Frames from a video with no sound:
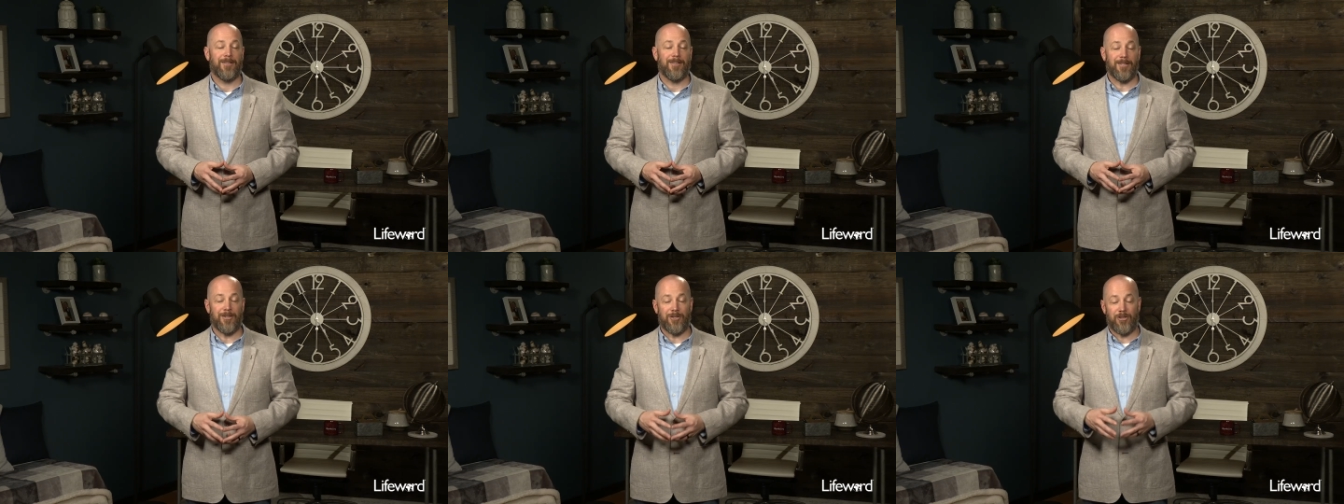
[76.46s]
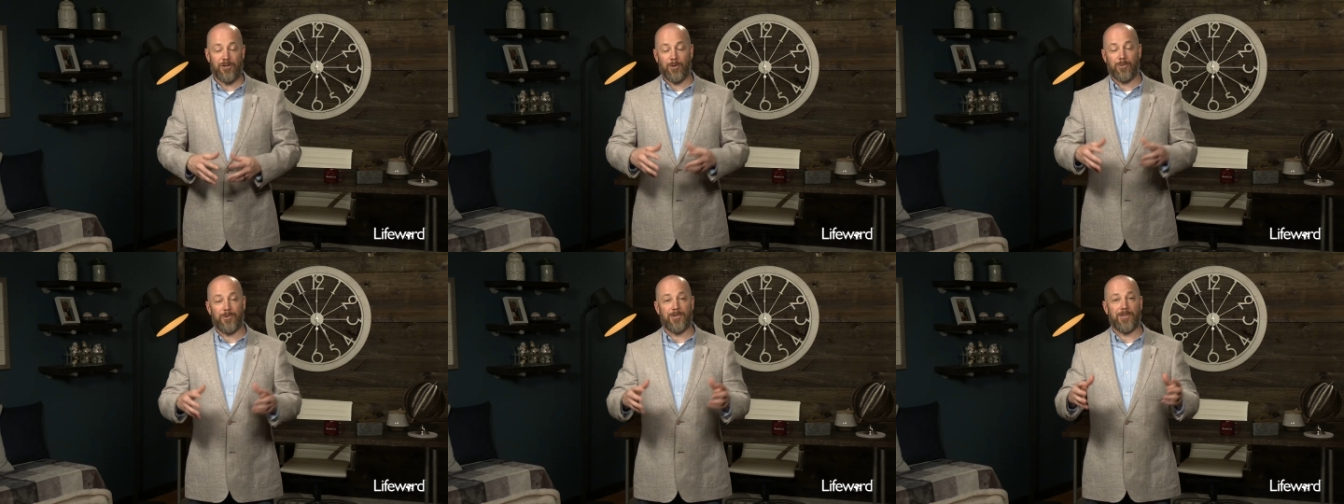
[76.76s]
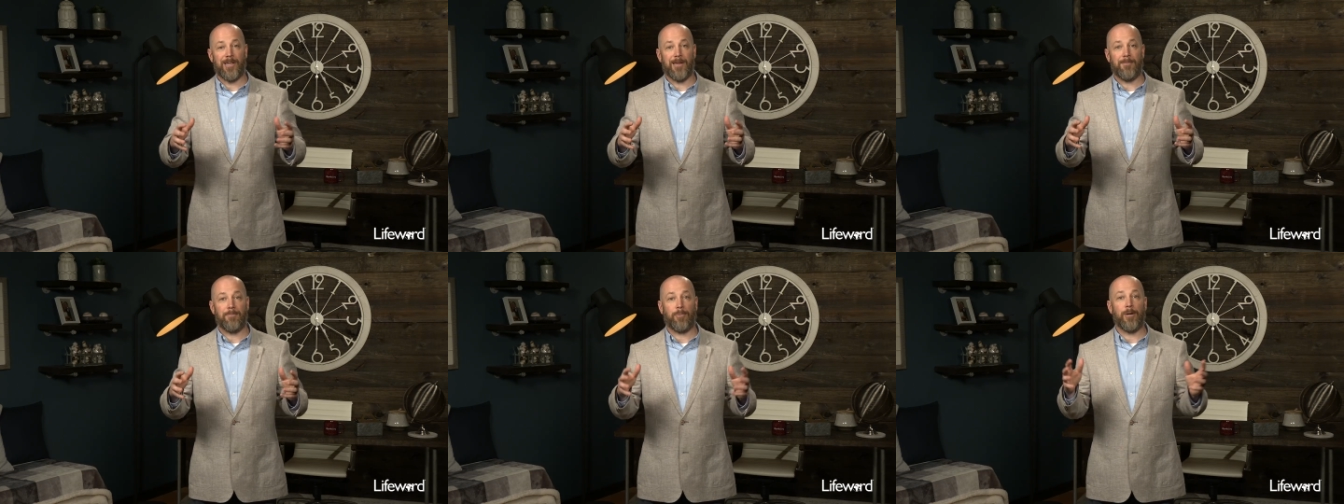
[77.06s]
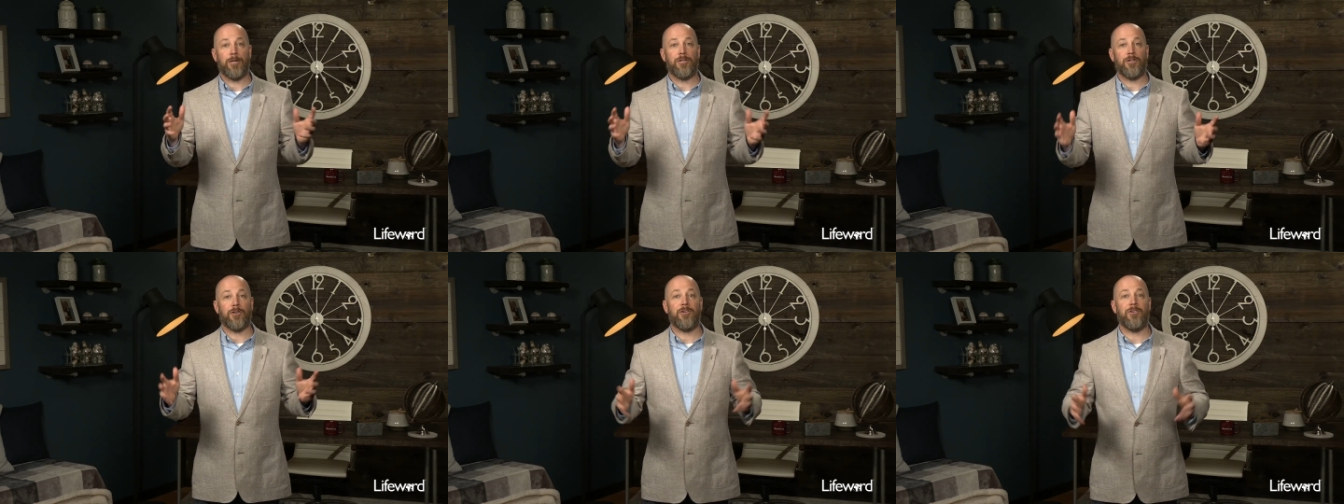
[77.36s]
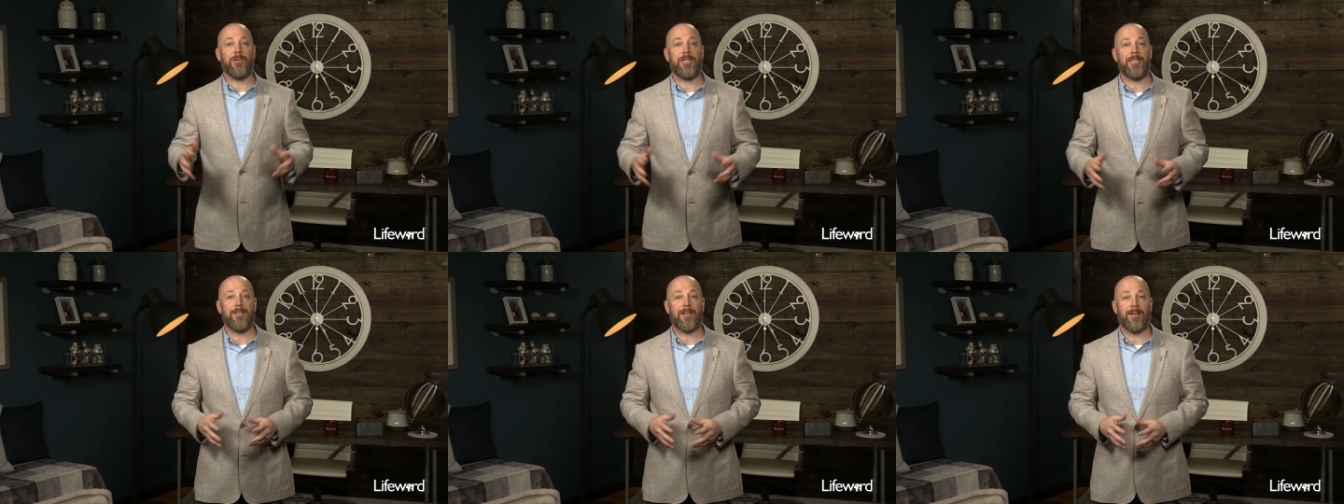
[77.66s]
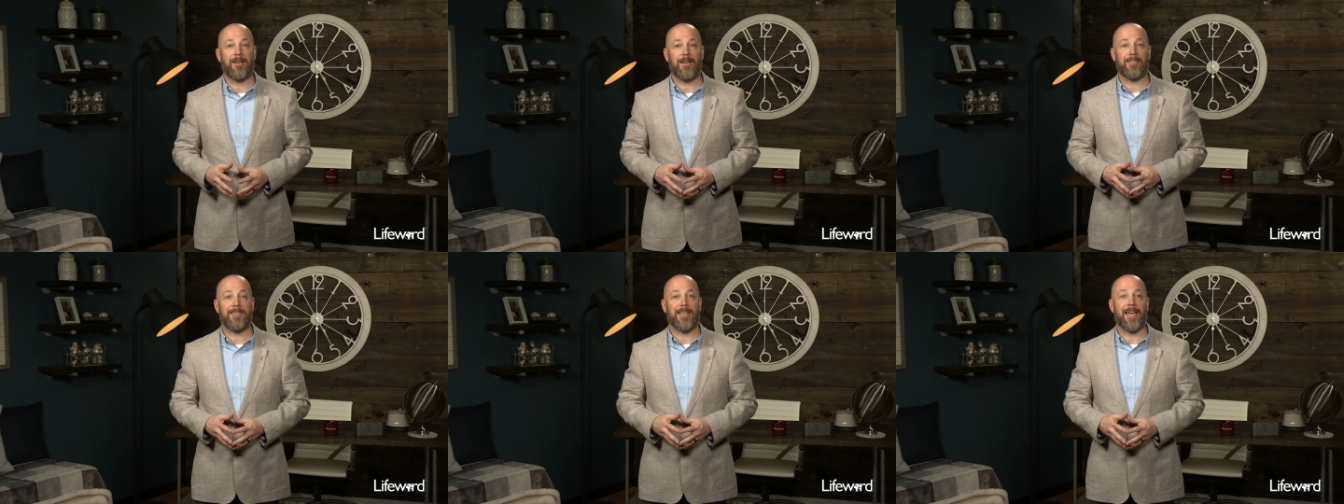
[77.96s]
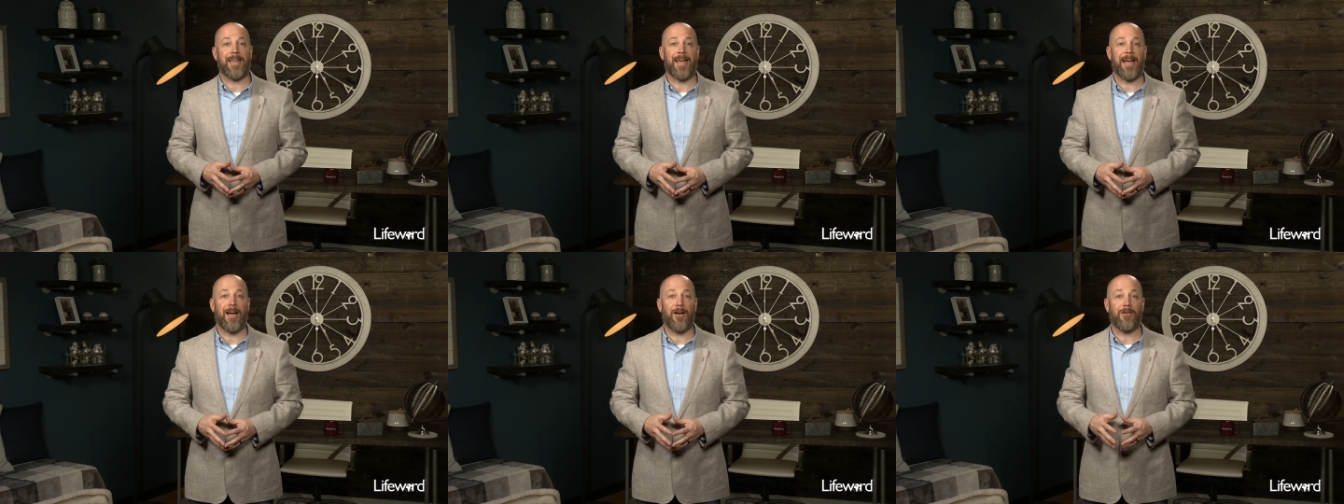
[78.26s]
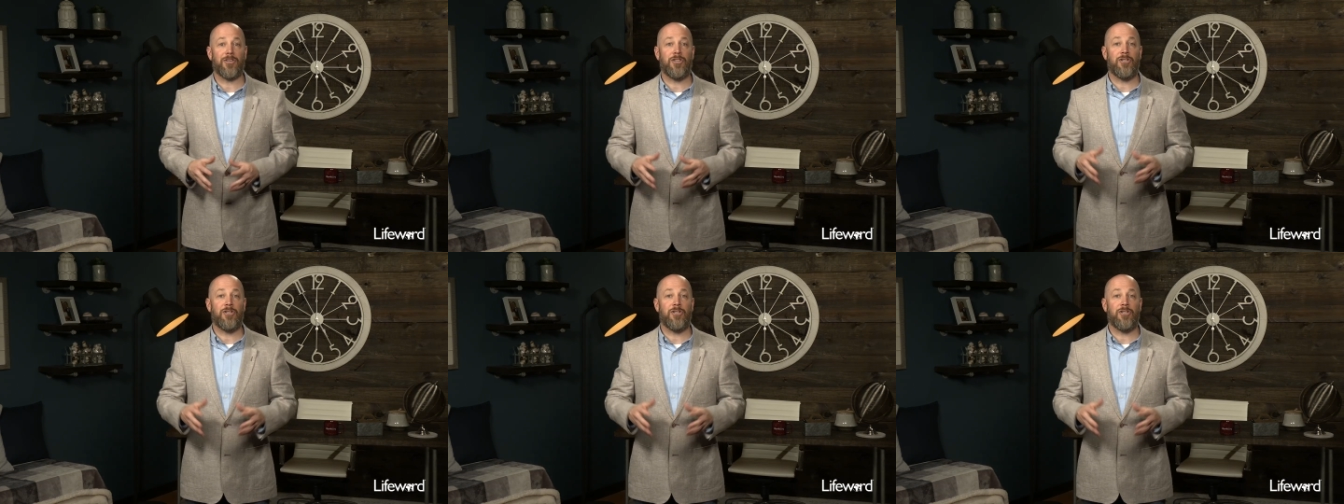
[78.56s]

And Joe said, Preacher, you need to cut that out.